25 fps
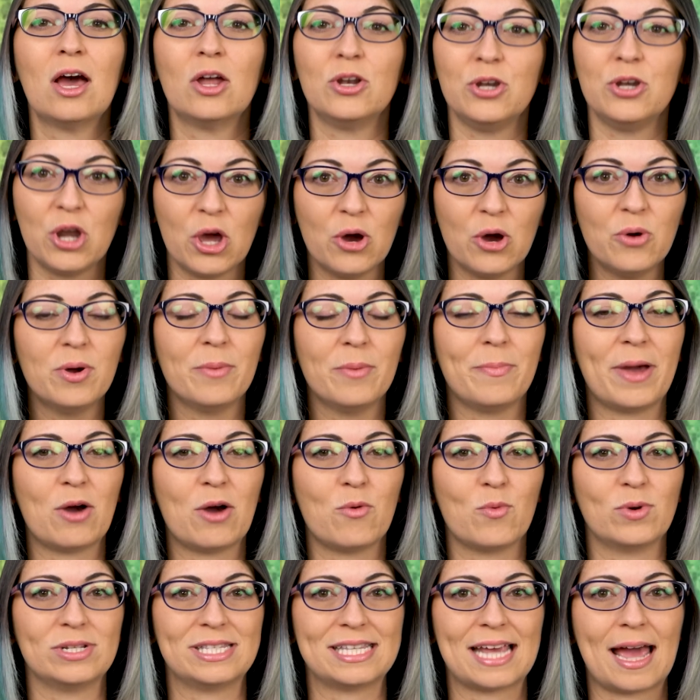know
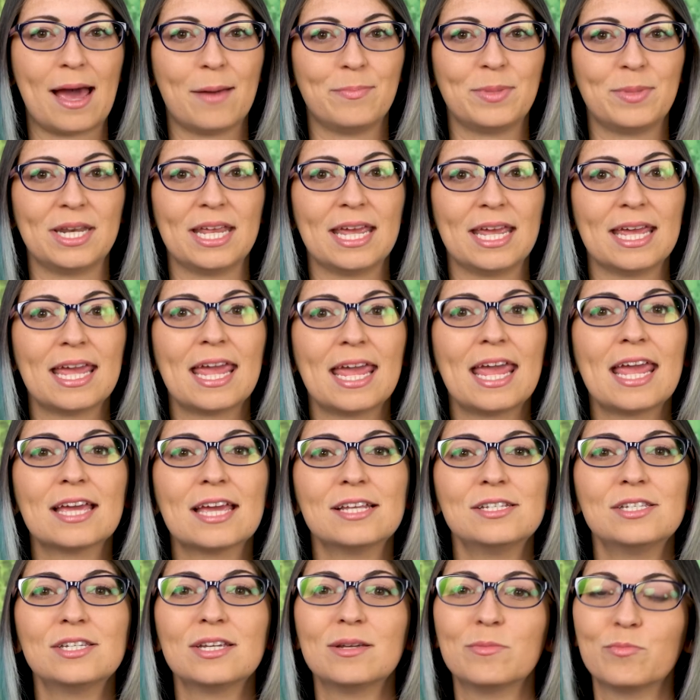about what's happening
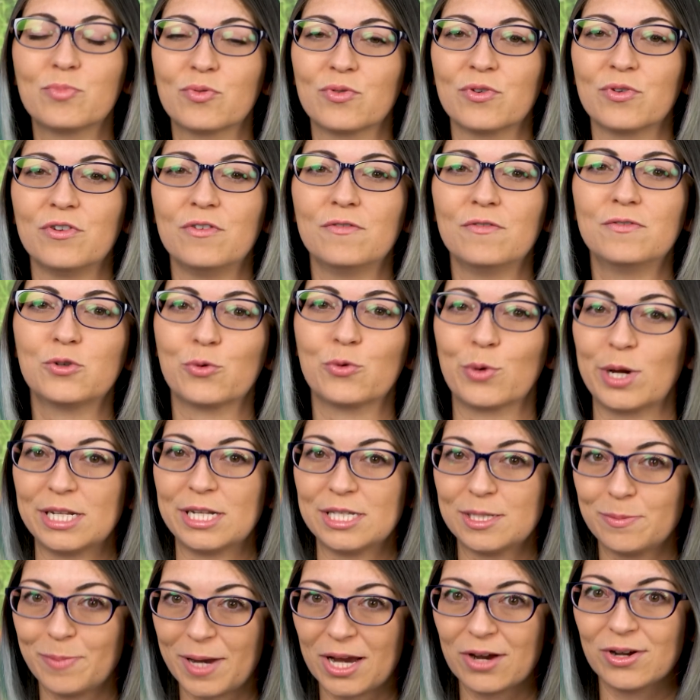and improve
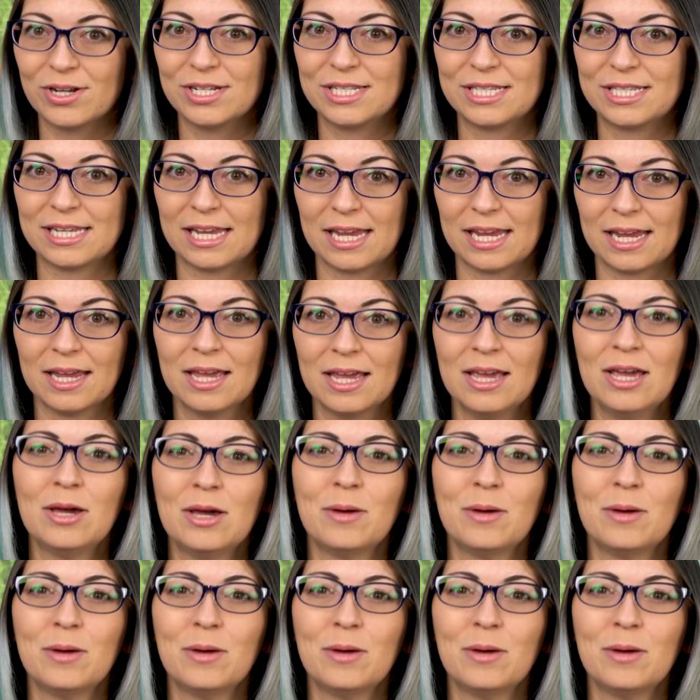transparency.